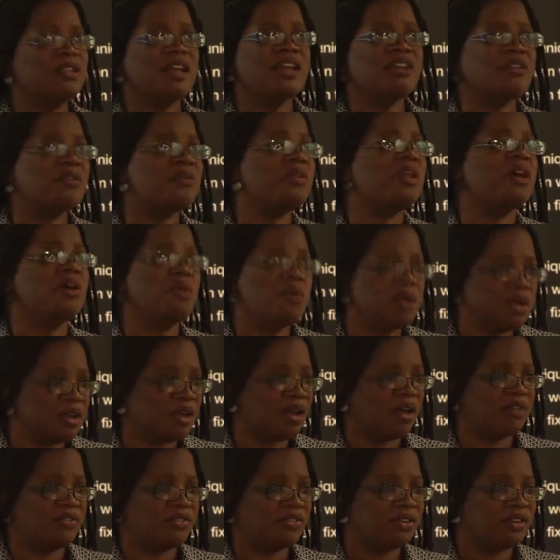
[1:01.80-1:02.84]
they don't know
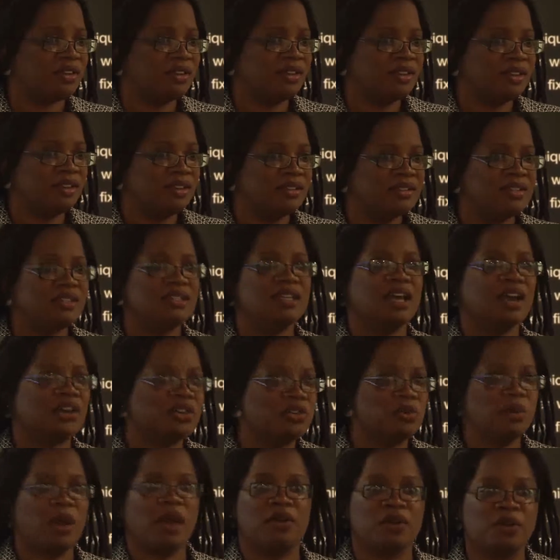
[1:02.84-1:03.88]
enough to tell
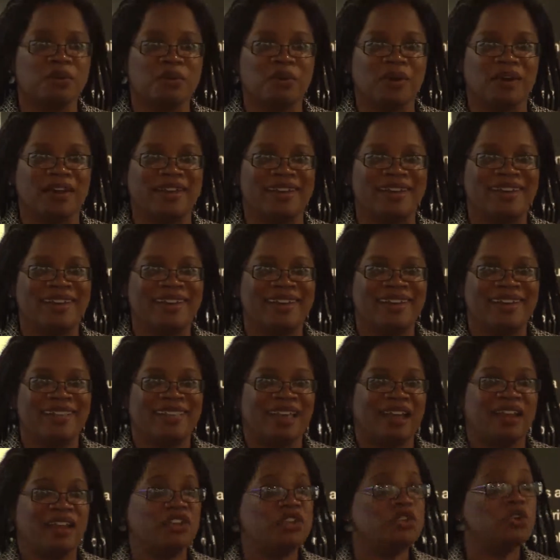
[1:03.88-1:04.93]
you how to run
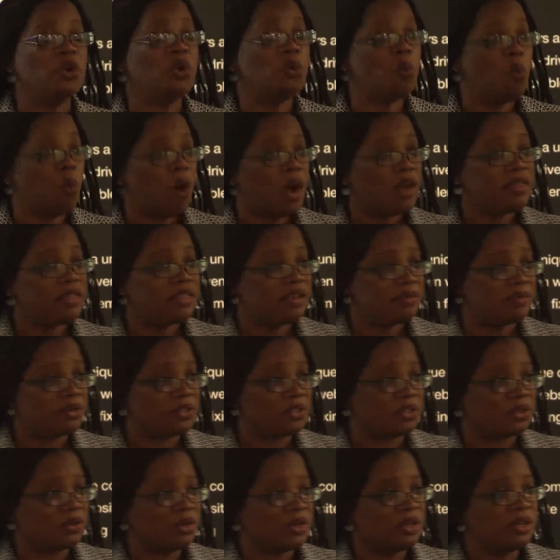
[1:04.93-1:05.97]
that, and you don't want them
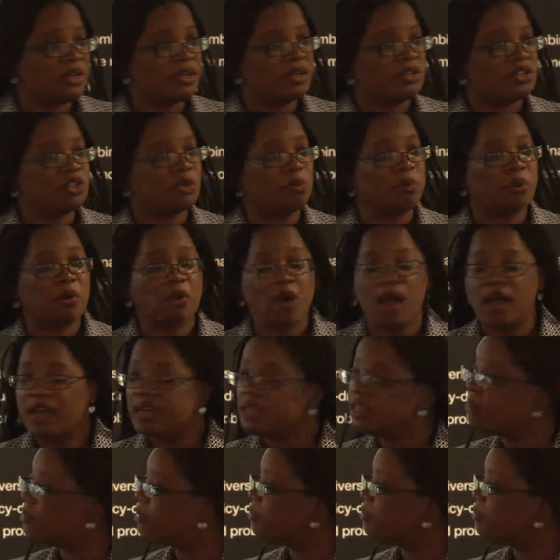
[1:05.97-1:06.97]
to. So prying them